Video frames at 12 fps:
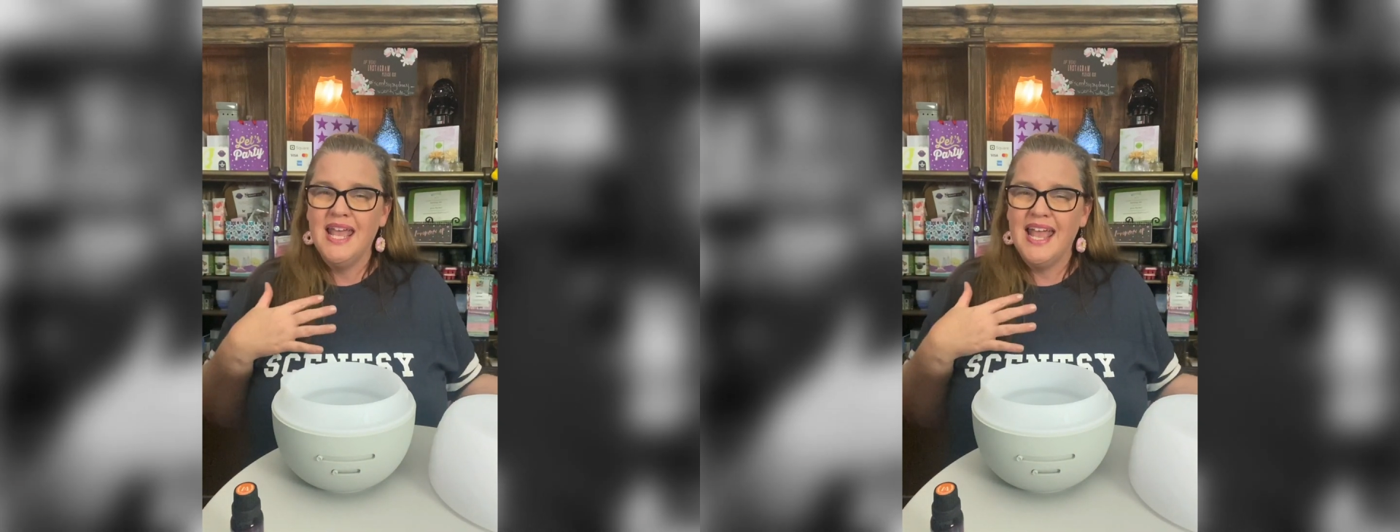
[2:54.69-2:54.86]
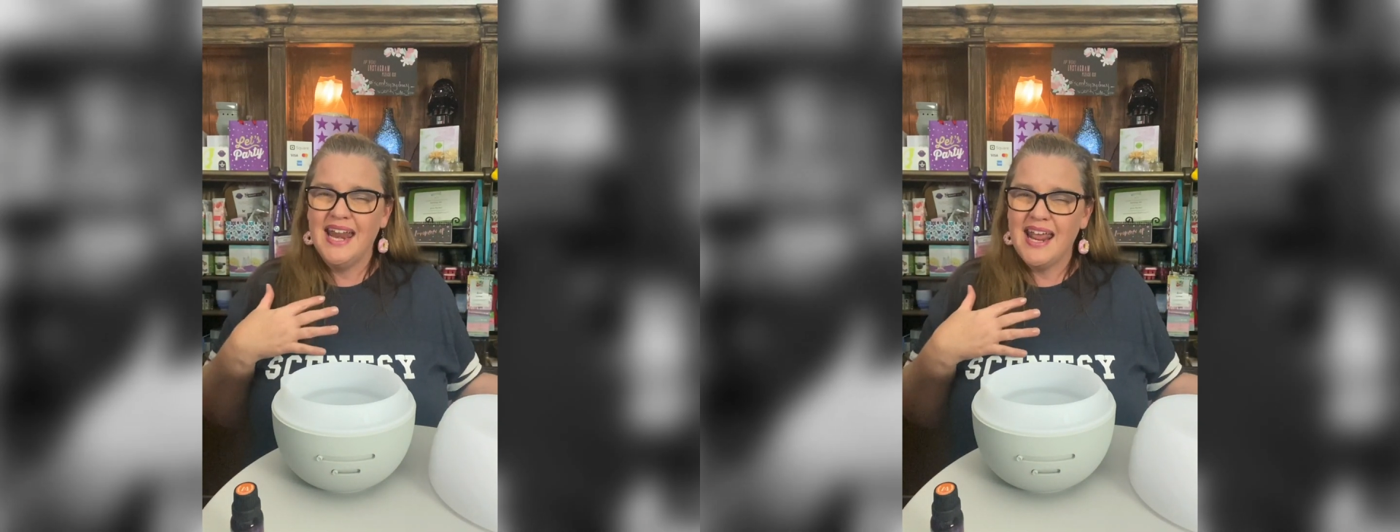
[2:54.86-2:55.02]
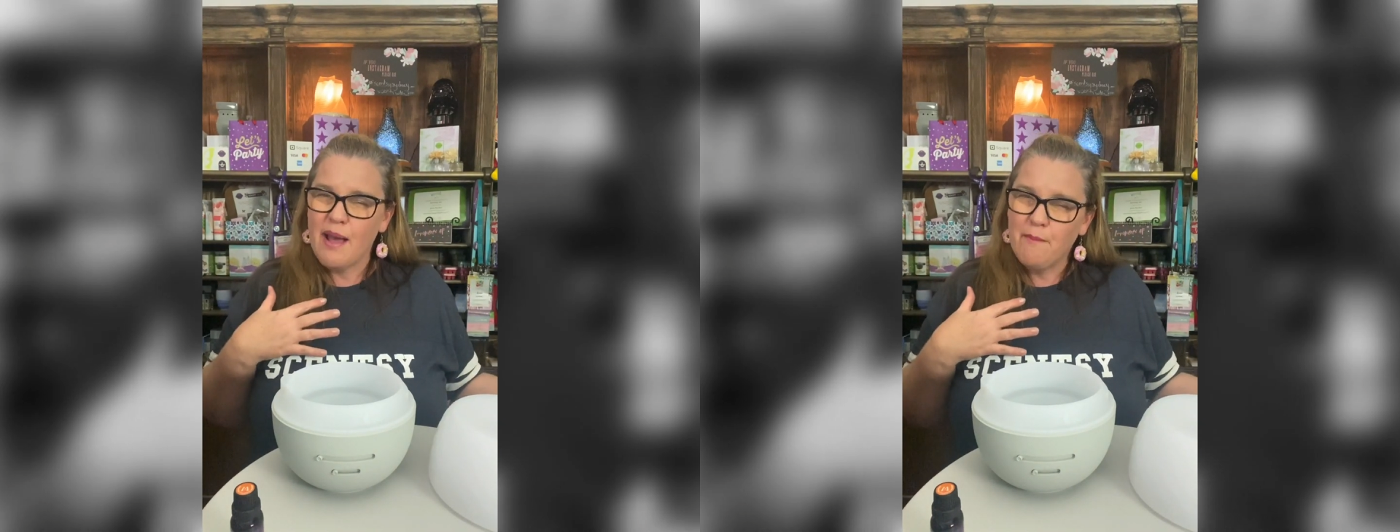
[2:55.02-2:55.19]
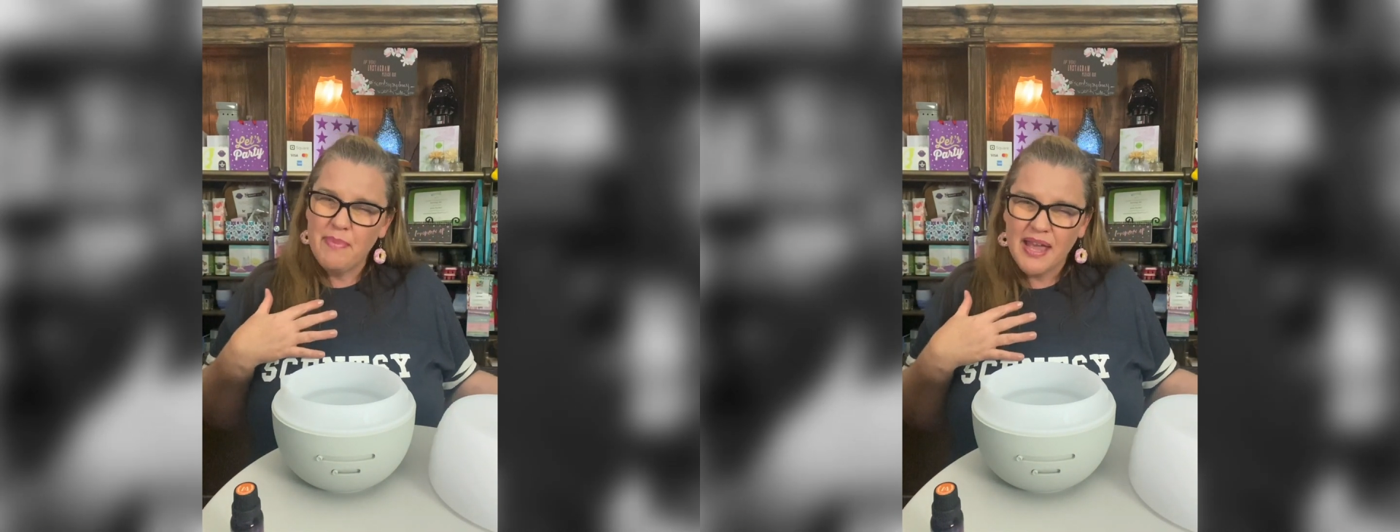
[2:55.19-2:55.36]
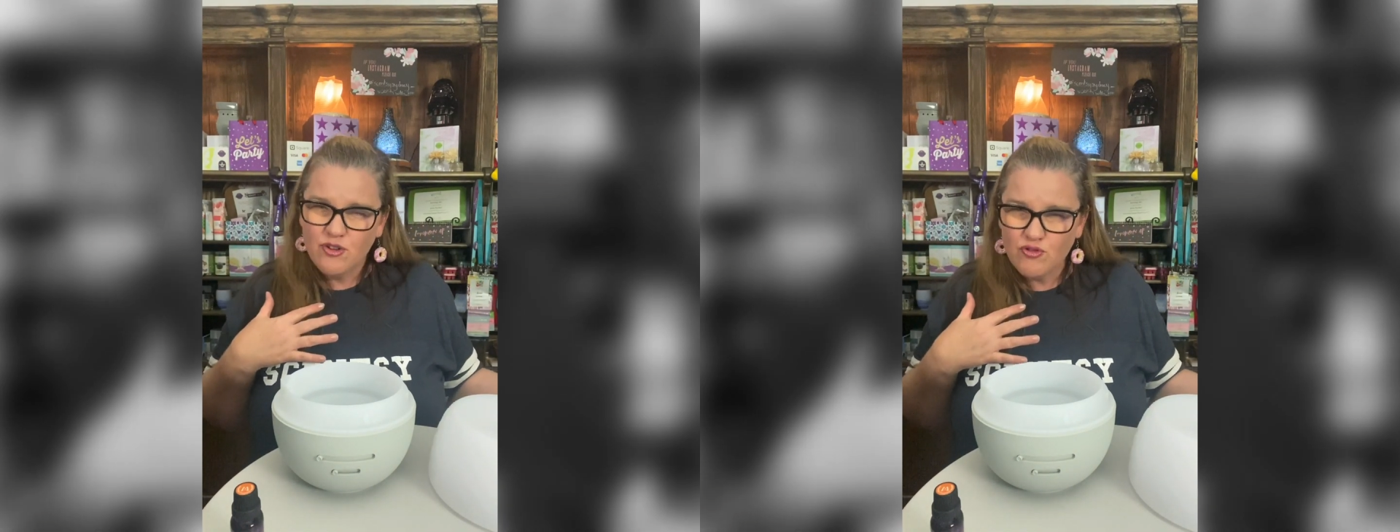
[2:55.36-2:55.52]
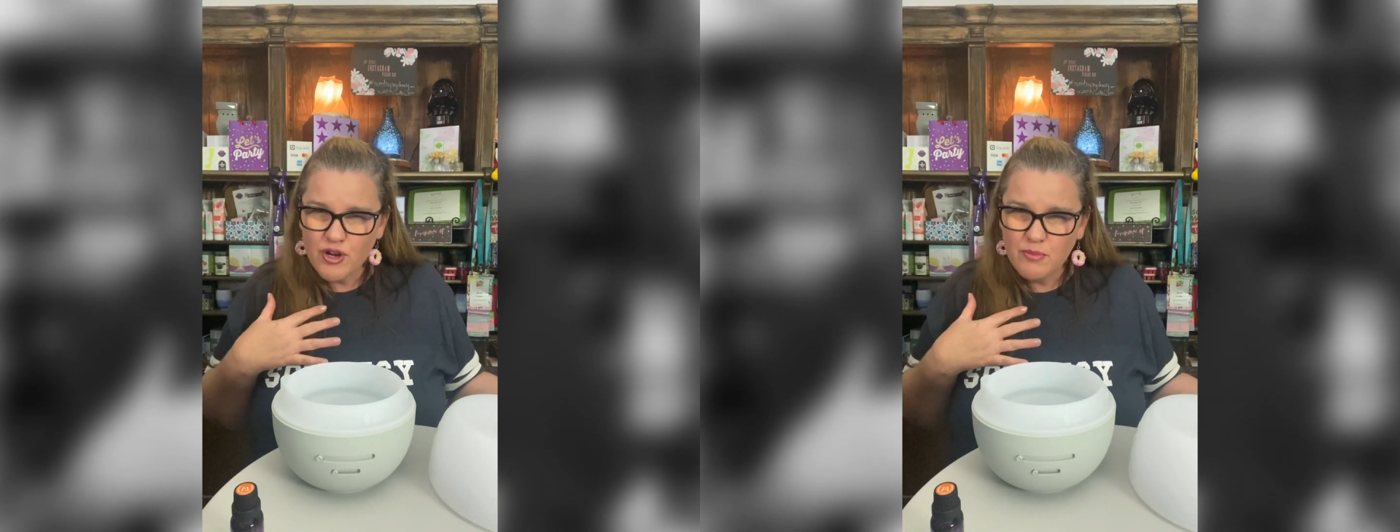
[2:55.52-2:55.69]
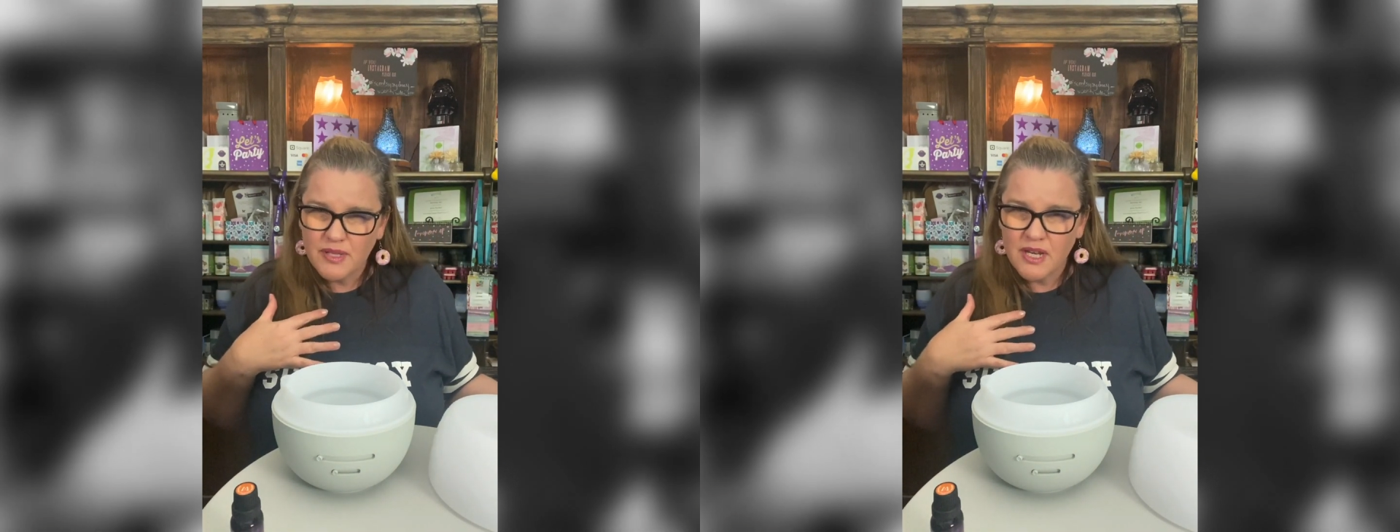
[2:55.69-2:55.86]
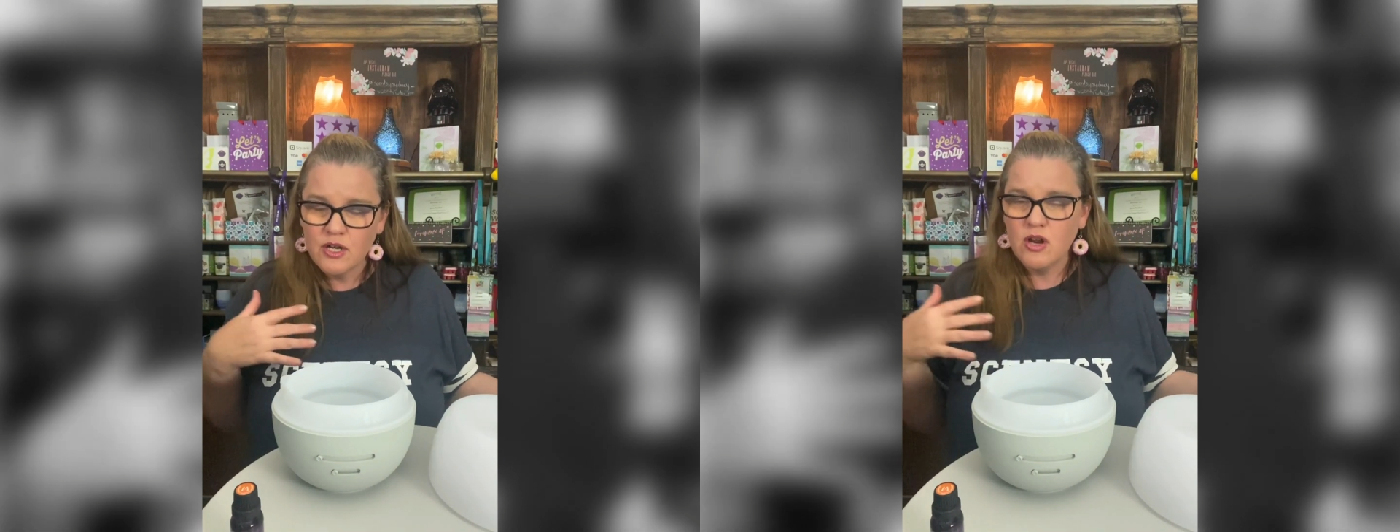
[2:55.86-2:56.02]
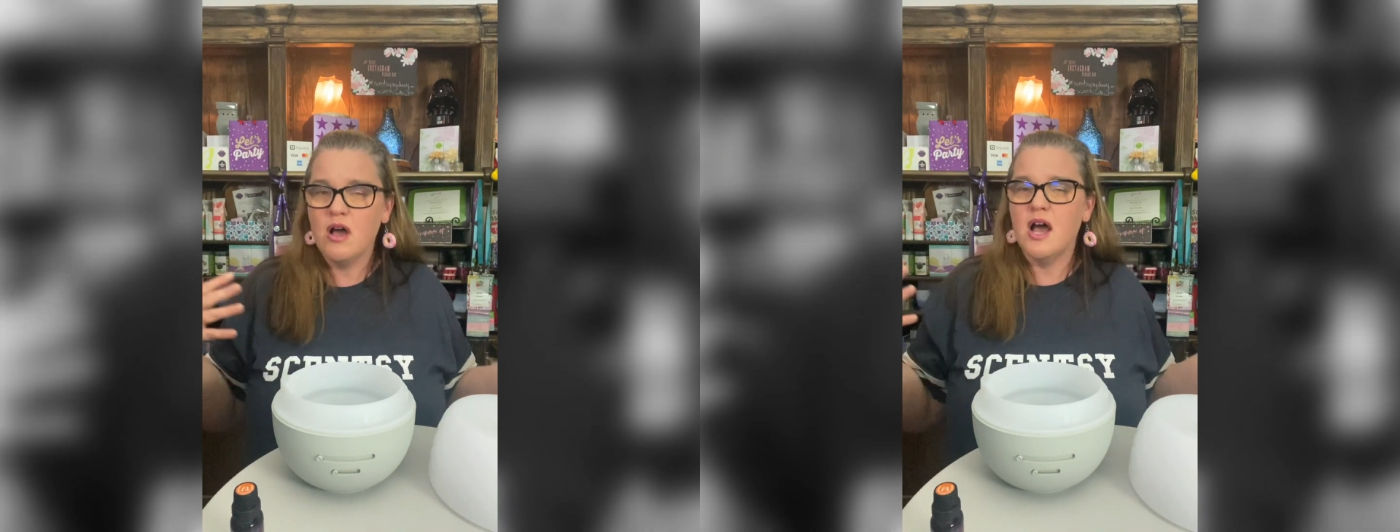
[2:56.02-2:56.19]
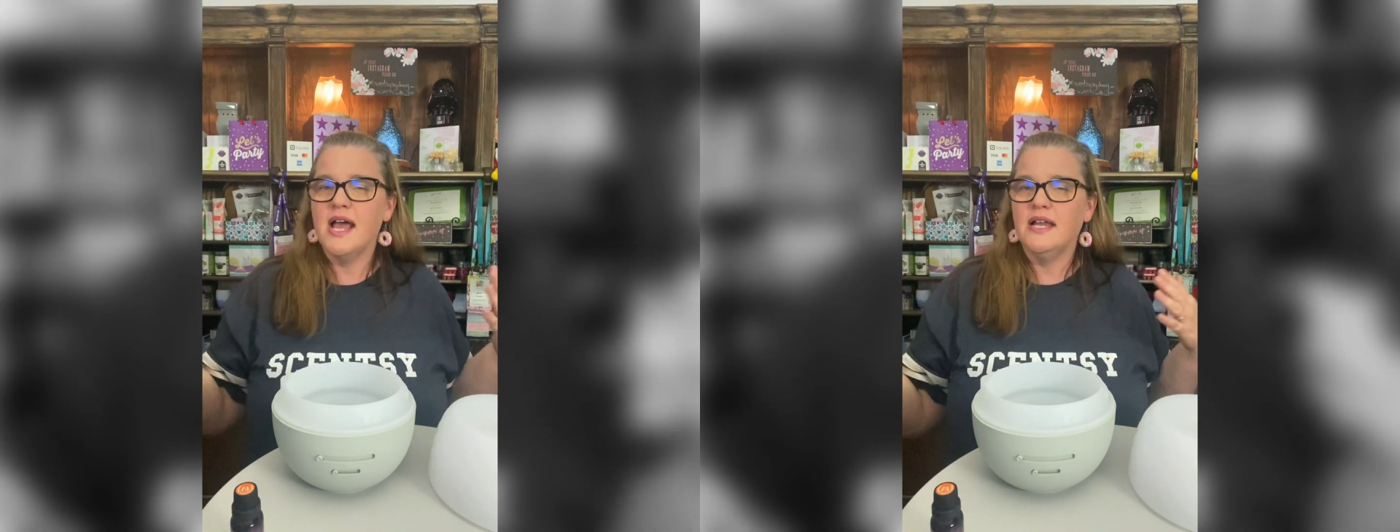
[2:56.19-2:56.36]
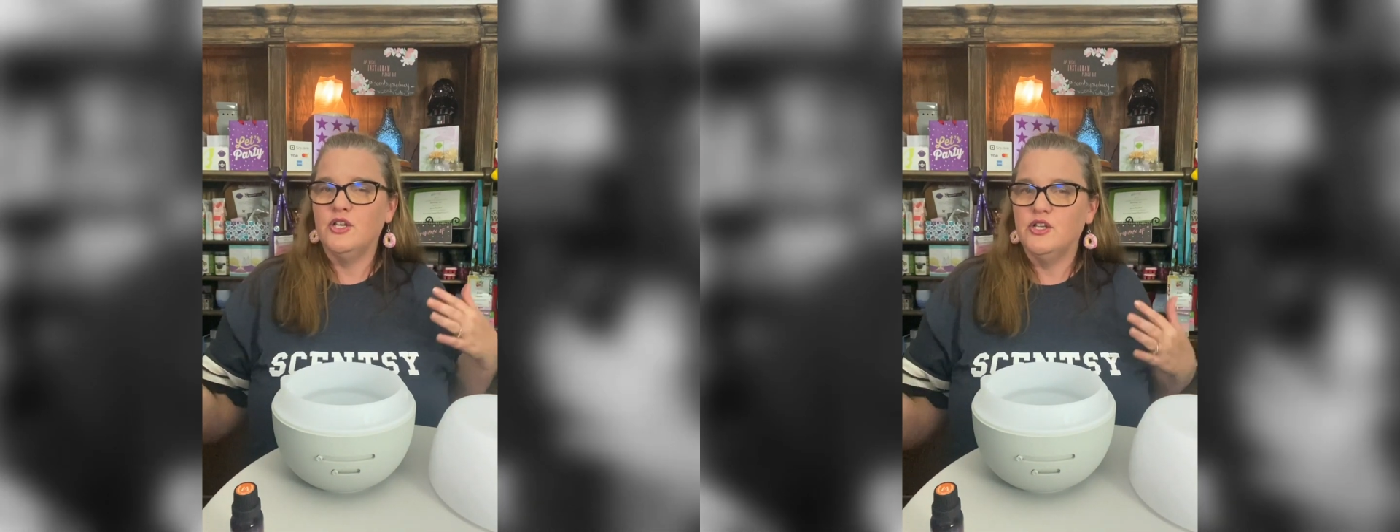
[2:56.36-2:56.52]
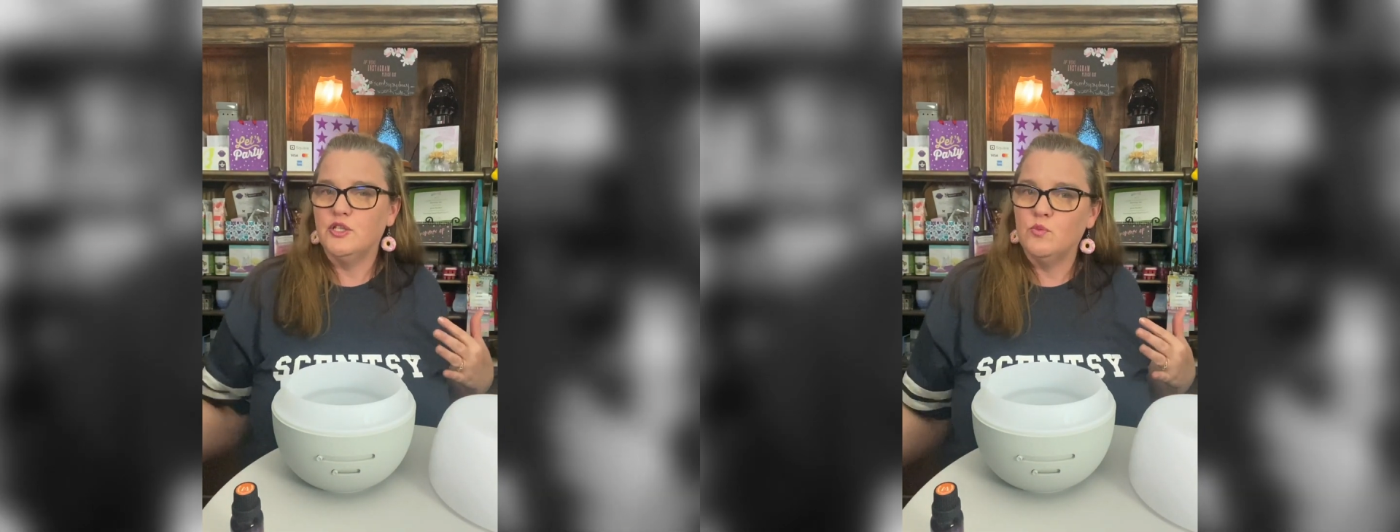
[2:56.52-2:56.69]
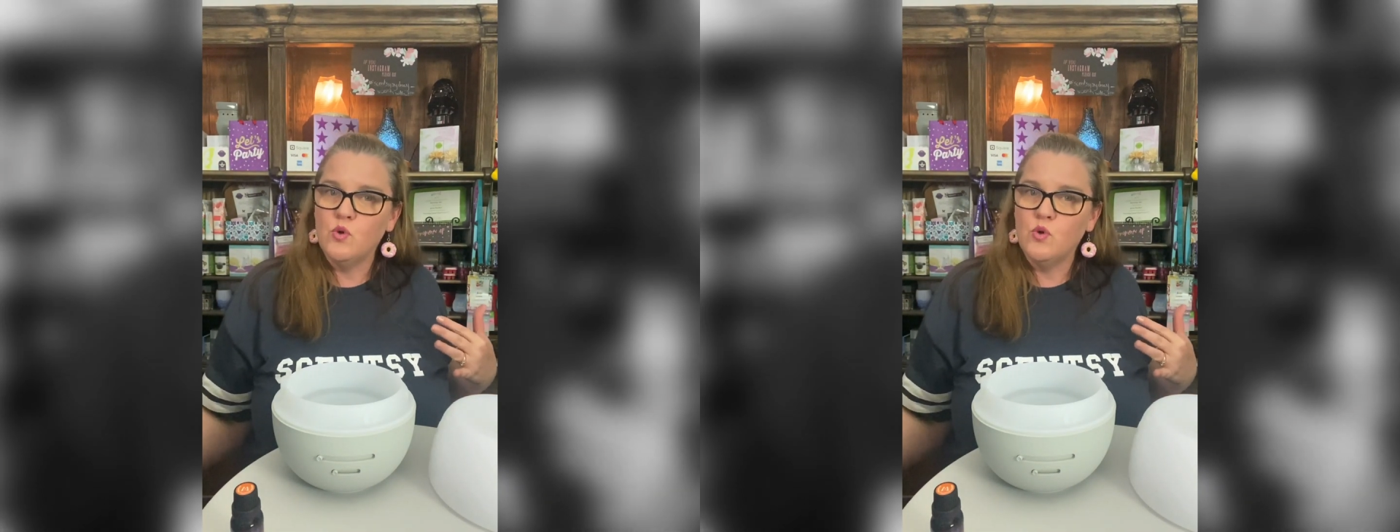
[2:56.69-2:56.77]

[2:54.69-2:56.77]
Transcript: in our bedrooms at night and use the